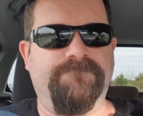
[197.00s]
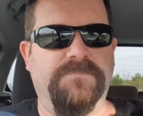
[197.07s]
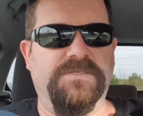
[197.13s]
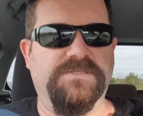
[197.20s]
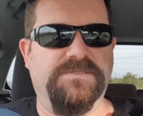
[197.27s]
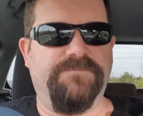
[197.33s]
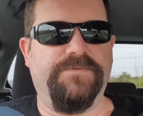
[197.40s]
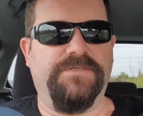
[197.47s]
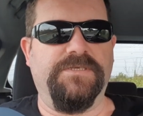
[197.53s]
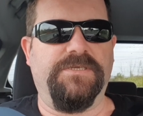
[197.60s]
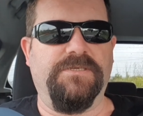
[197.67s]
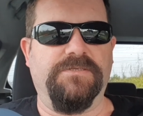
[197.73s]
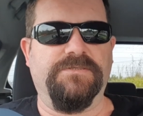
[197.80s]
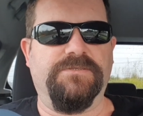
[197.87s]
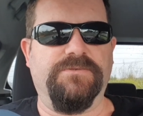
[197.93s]
this
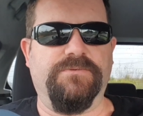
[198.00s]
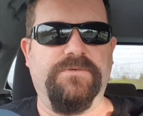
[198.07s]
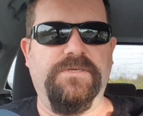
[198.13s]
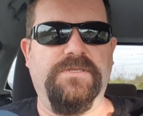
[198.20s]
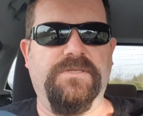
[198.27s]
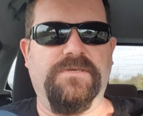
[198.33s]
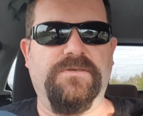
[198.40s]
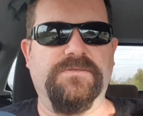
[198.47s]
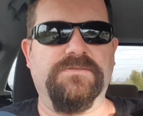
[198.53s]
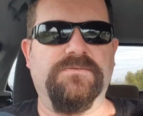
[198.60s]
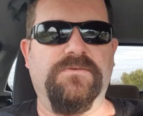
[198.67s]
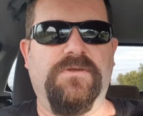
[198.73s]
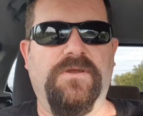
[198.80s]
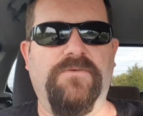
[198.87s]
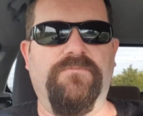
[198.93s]
particular story that
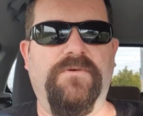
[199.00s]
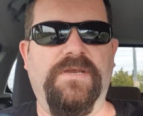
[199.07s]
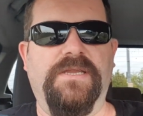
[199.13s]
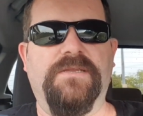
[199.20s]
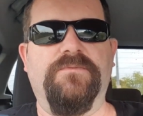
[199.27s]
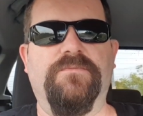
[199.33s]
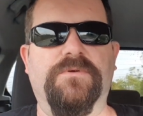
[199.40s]
I read